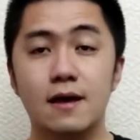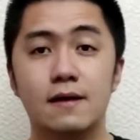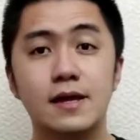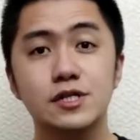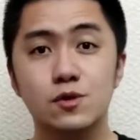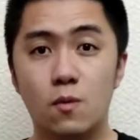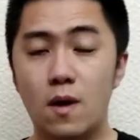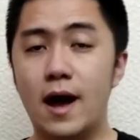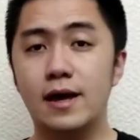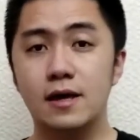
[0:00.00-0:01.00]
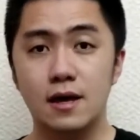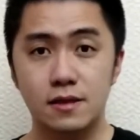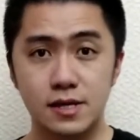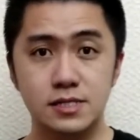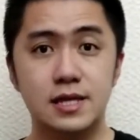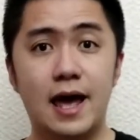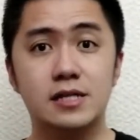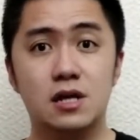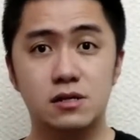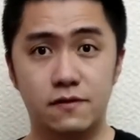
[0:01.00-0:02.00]
This is why these
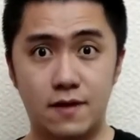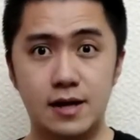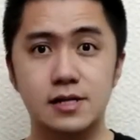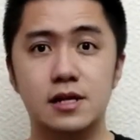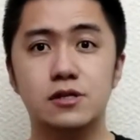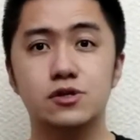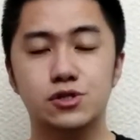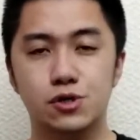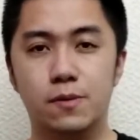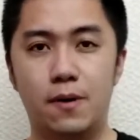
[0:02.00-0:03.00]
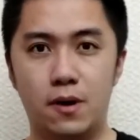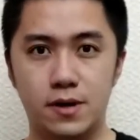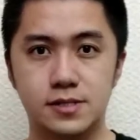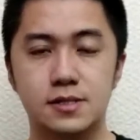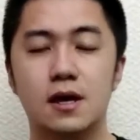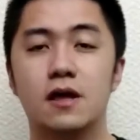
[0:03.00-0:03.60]
tests are divided into two parts,